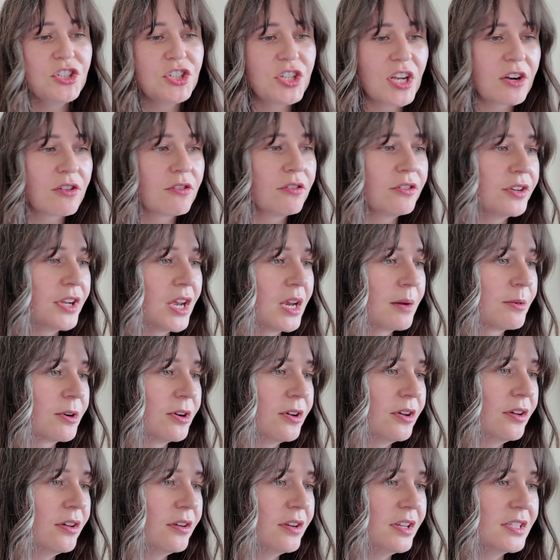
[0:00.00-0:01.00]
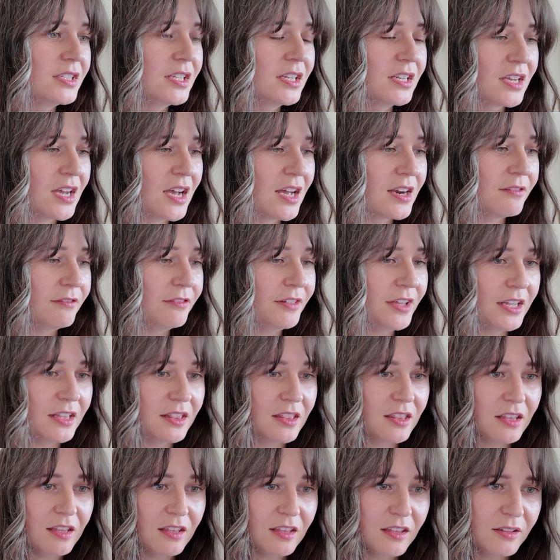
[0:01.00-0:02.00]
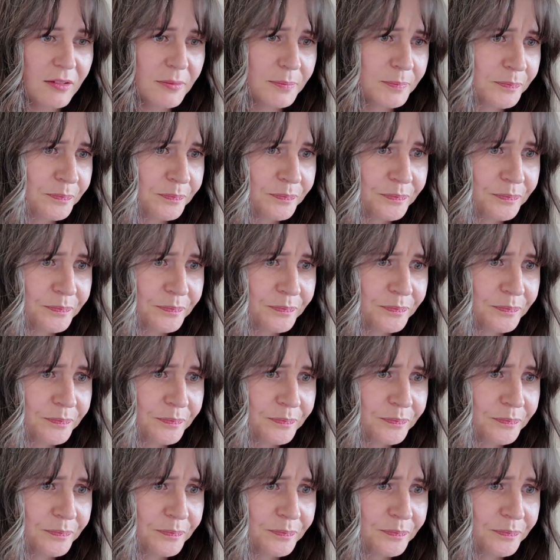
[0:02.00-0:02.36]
general neighborhood. It's in kind of like the